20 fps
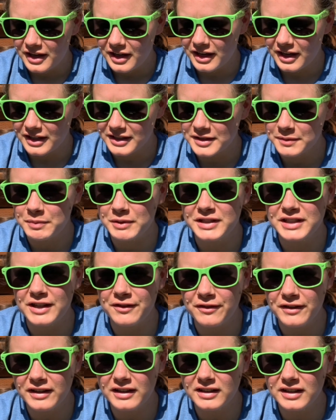Uh,
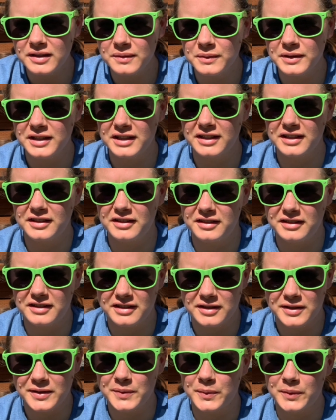specifically, we're going to look
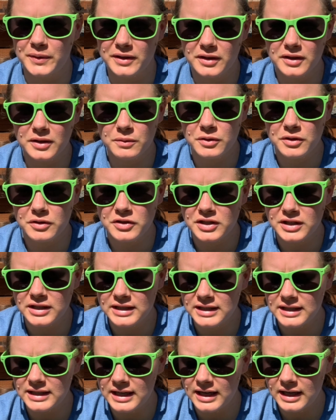at soil erosion
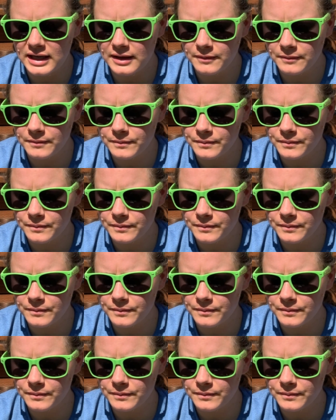today.